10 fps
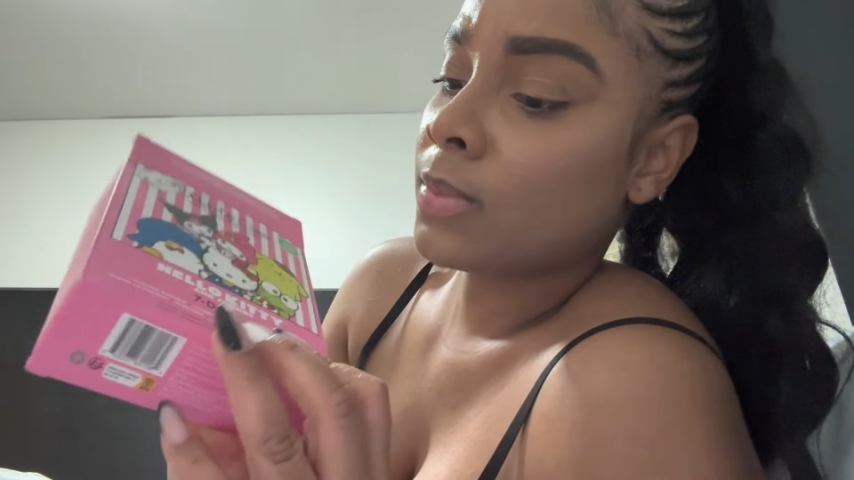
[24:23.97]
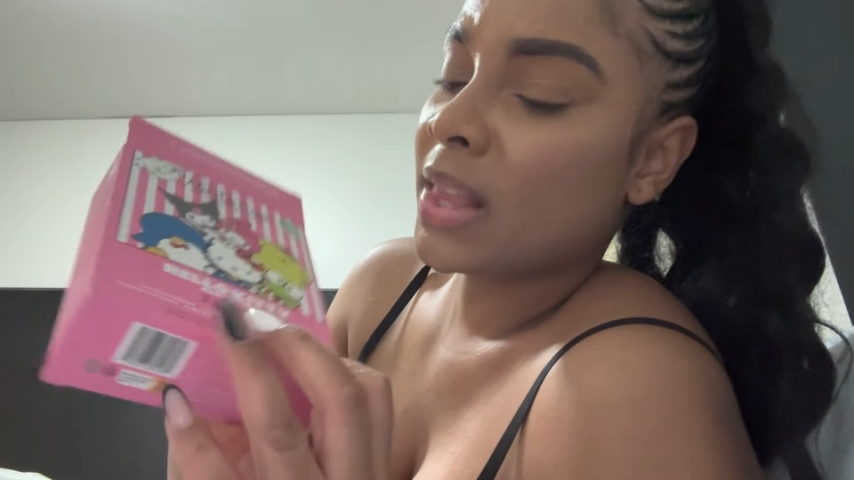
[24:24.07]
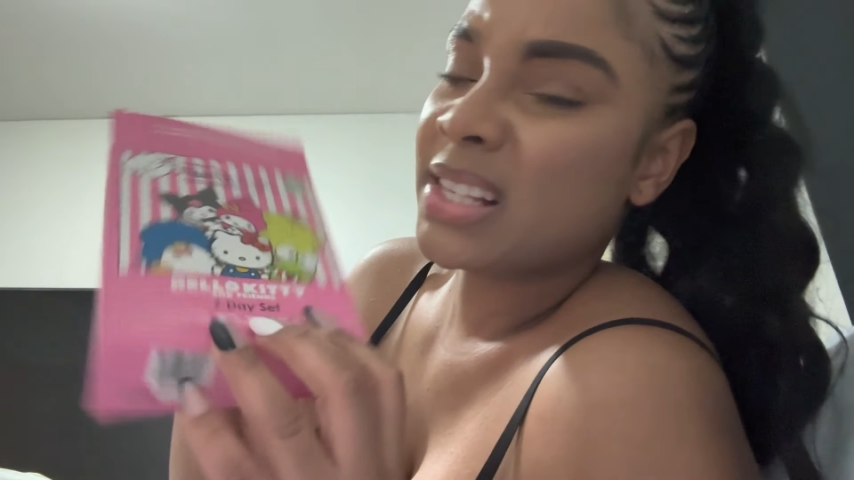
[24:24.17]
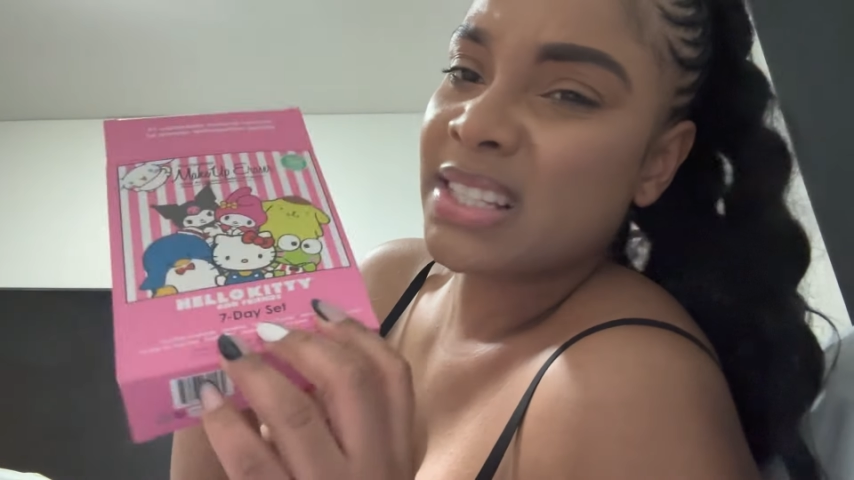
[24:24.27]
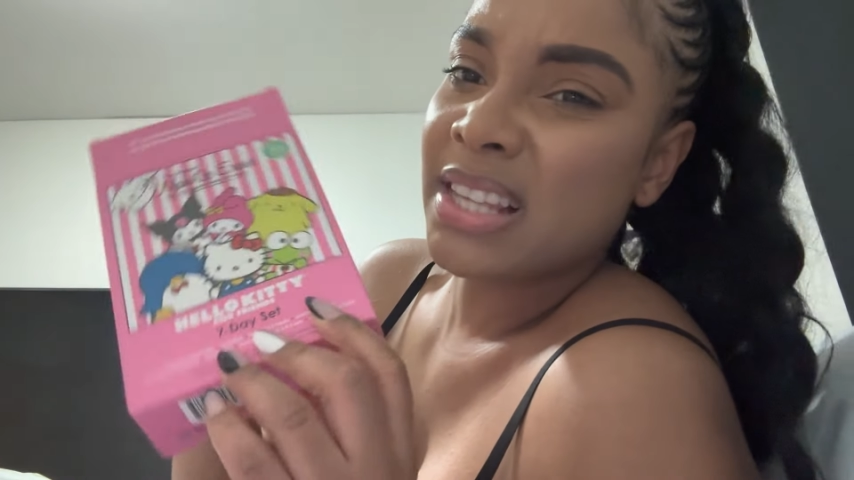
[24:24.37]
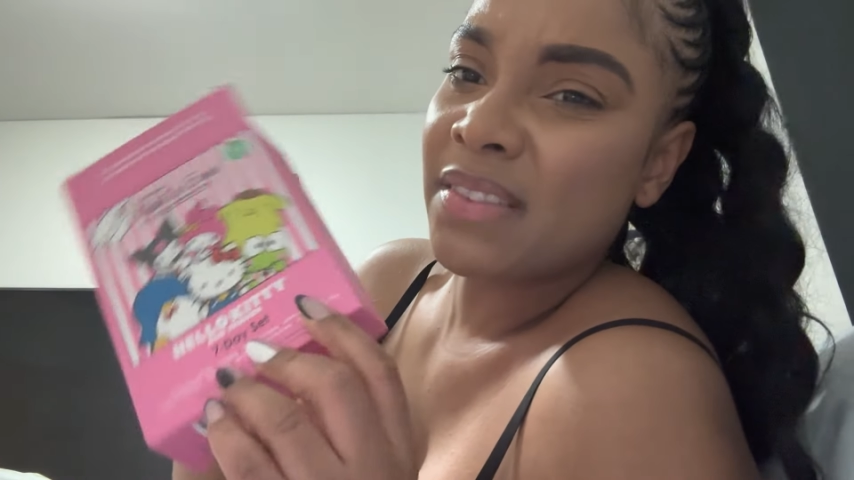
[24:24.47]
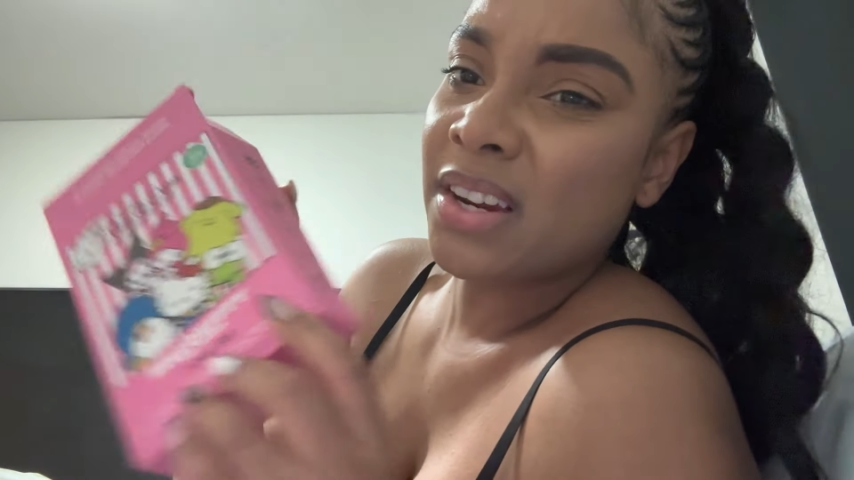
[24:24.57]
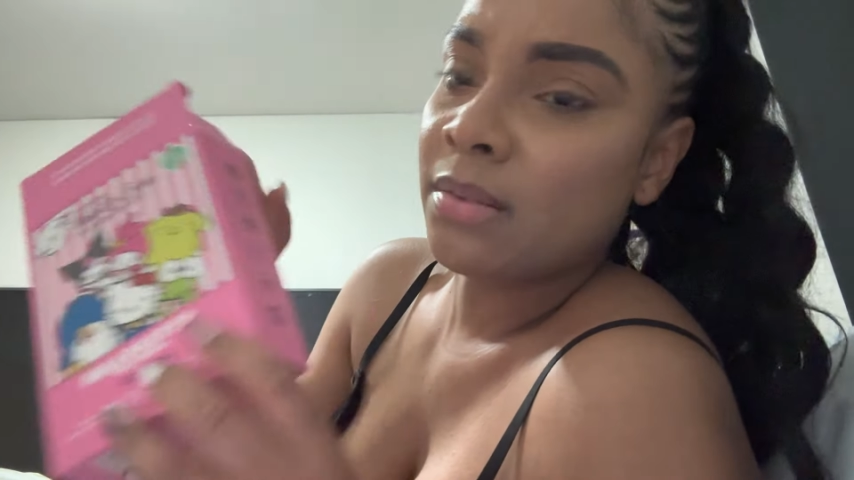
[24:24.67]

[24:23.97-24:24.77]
there's 7 in